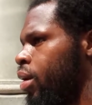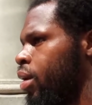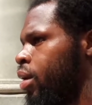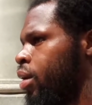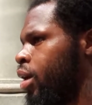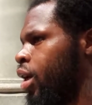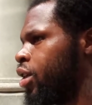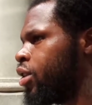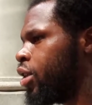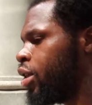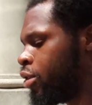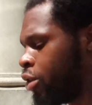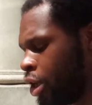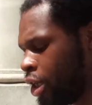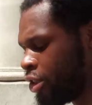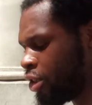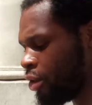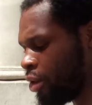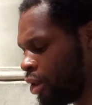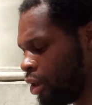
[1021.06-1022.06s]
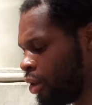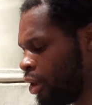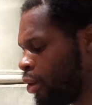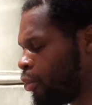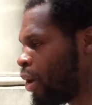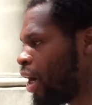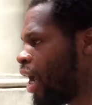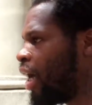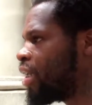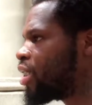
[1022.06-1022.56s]
Because
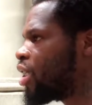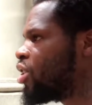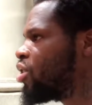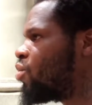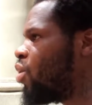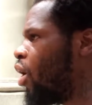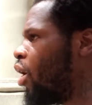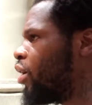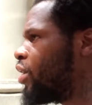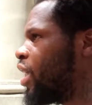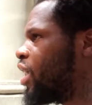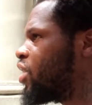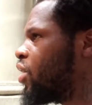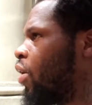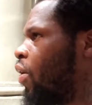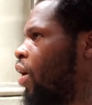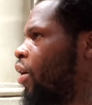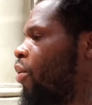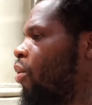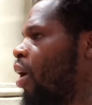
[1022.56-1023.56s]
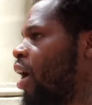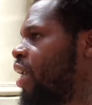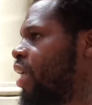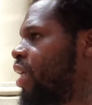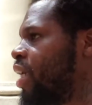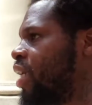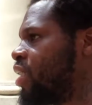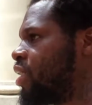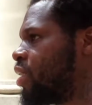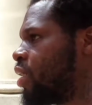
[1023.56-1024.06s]
without this word, there's no other way to
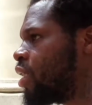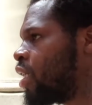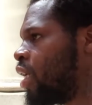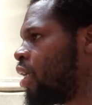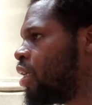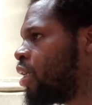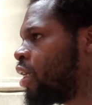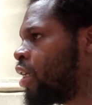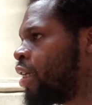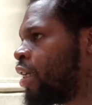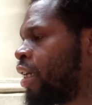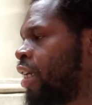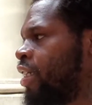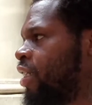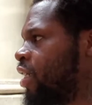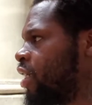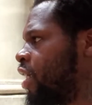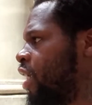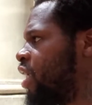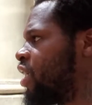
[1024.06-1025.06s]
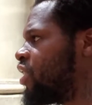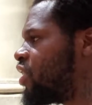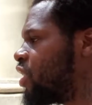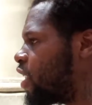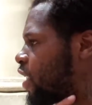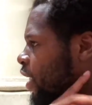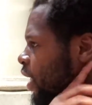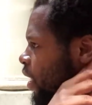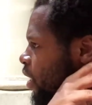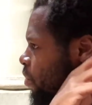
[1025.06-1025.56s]
get into
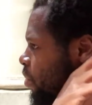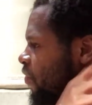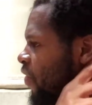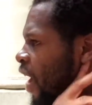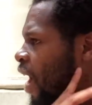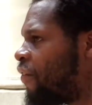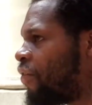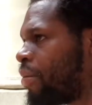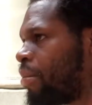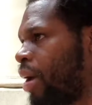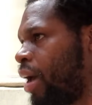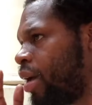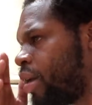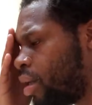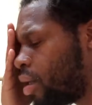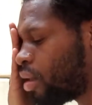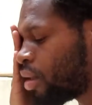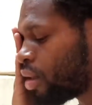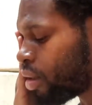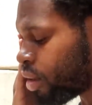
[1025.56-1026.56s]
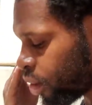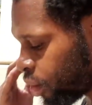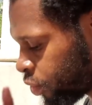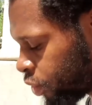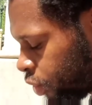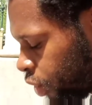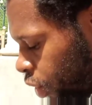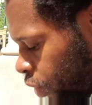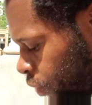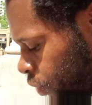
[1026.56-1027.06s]
the kingdom of heaven, man.
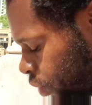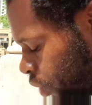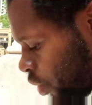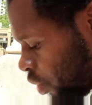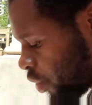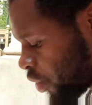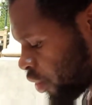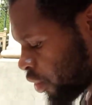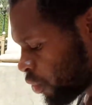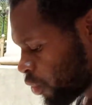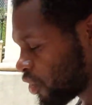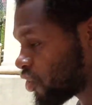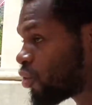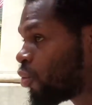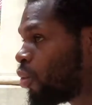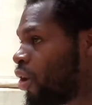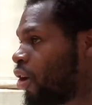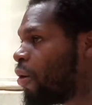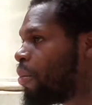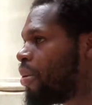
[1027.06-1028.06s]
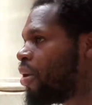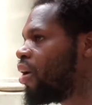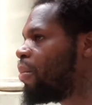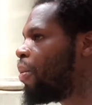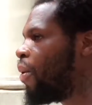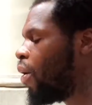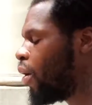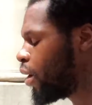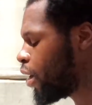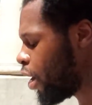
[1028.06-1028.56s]
You know, which will be
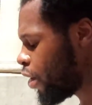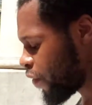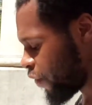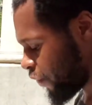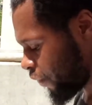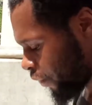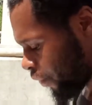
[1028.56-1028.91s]
upon earth.